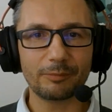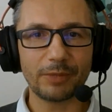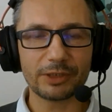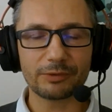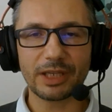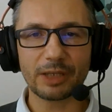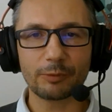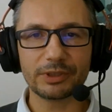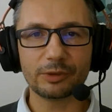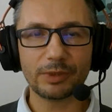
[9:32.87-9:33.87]
PageRank
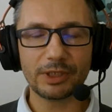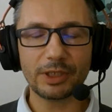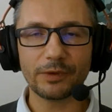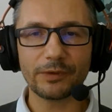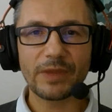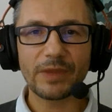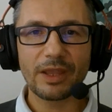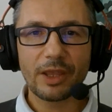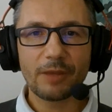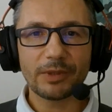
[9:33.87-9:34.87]
equity to begin with.
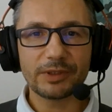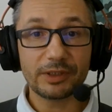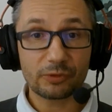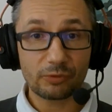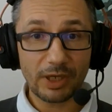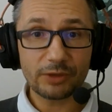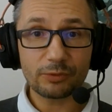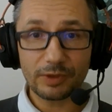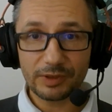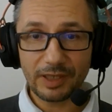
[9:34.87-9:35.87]
But they try
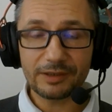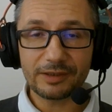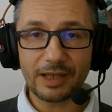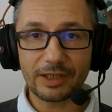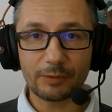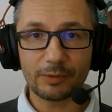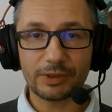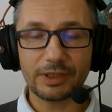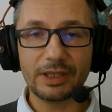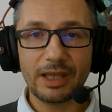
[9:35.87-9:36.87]
to retain that
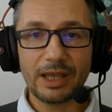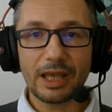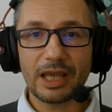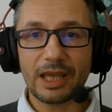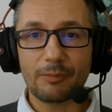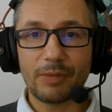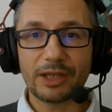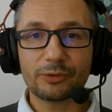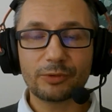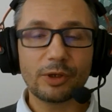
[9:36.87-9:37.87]
equity
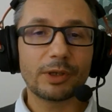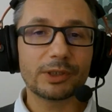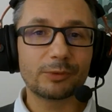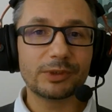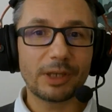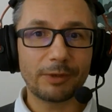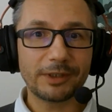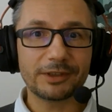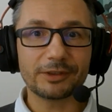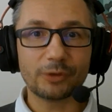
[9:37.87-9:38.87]
by trio and
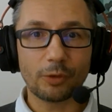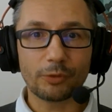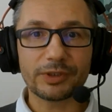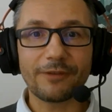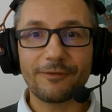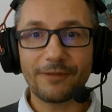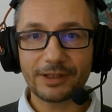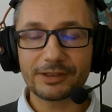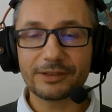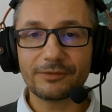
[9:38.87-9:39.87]
redirecting those
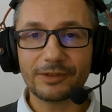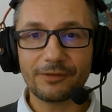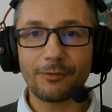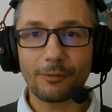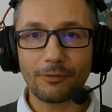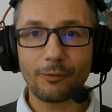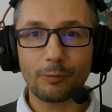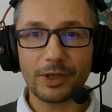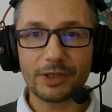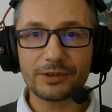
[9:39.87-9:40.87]
effectively
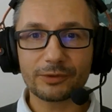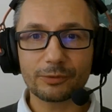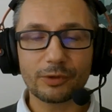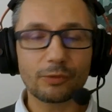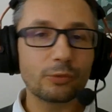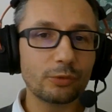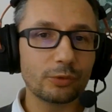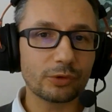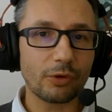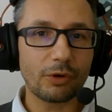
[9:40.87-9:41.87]
404 pages to the
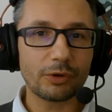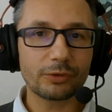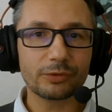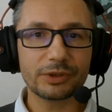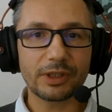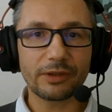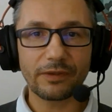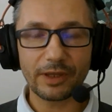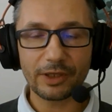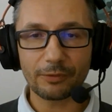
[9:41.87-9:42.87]
root or to the
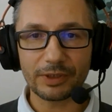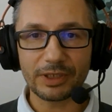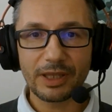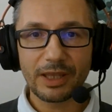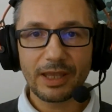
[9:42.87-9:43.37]
category.